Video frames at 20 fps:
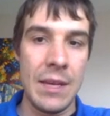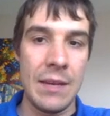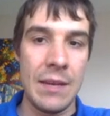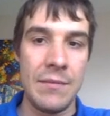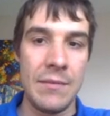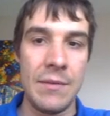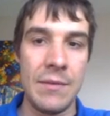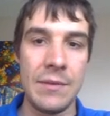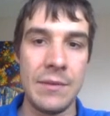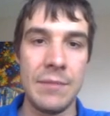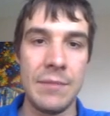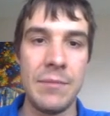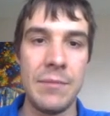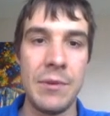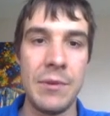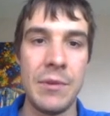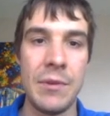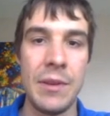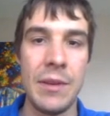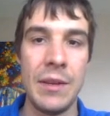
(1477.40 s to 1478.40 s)
Those are
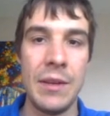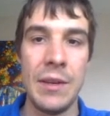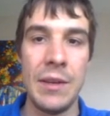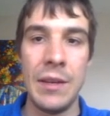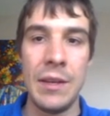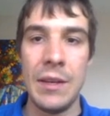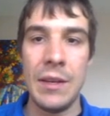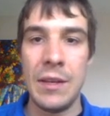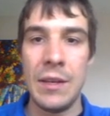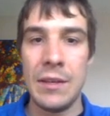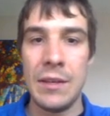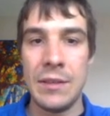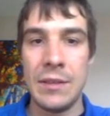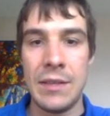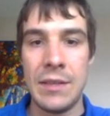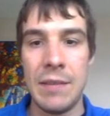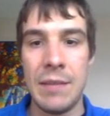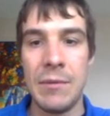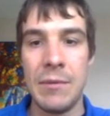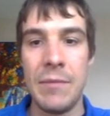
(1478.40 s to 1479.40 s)
both
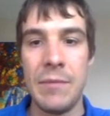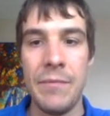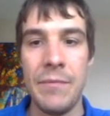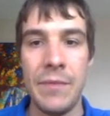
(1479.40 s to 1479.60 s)
stable.